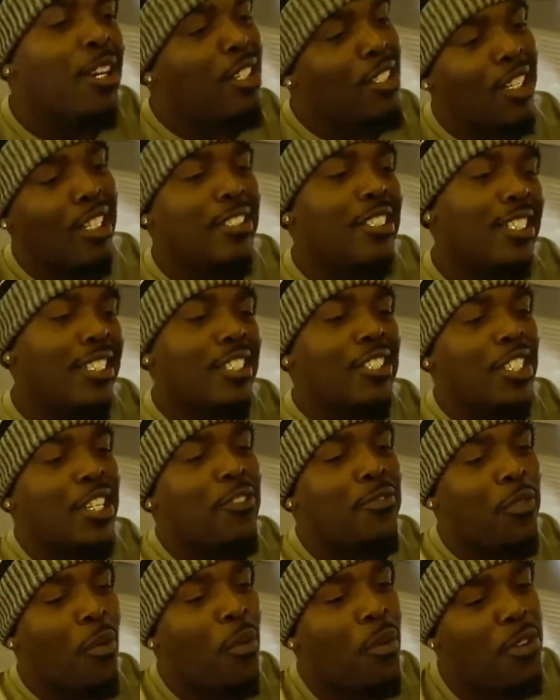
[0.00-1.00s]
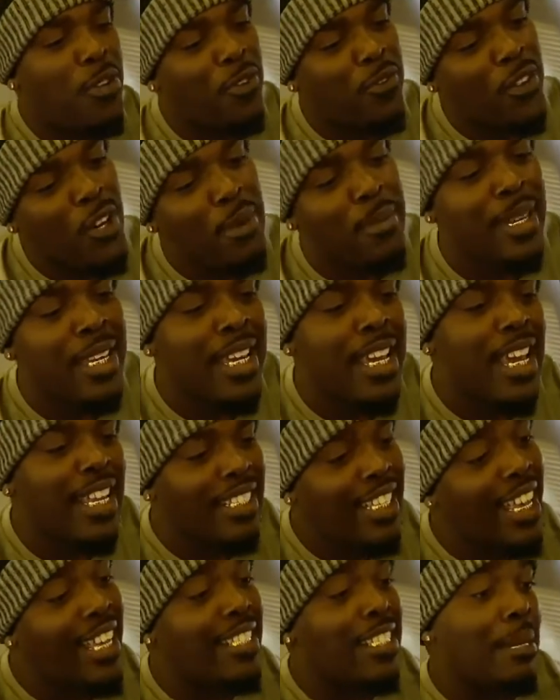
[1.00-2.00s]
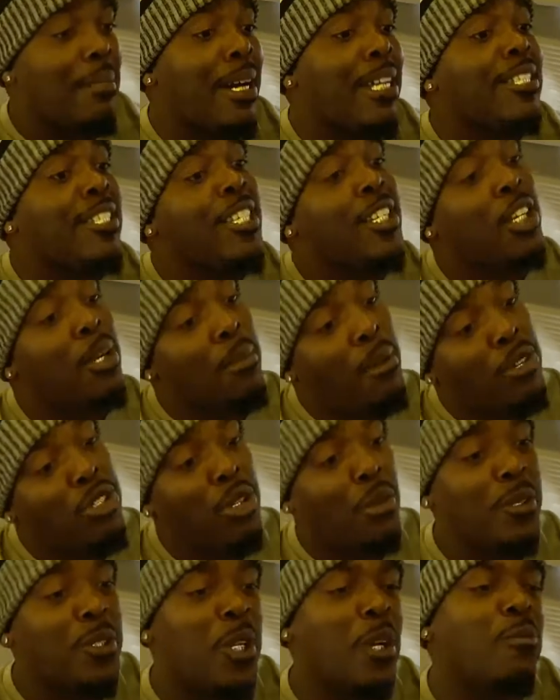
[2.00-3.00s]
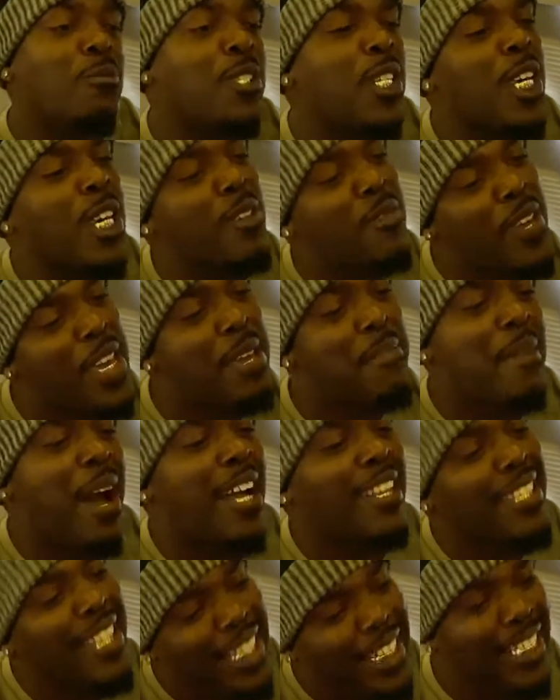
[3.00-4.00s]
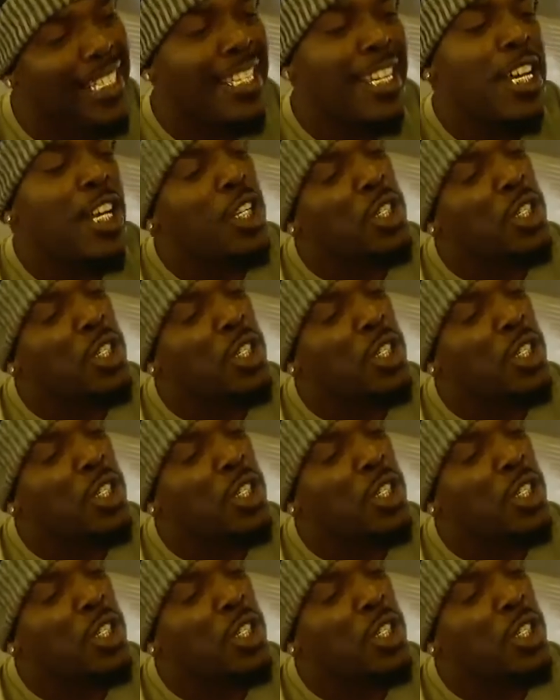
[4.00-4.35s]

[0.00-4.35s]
Y'all see the G4? You feel me? Last time I seen commercial was on TV, my nigga.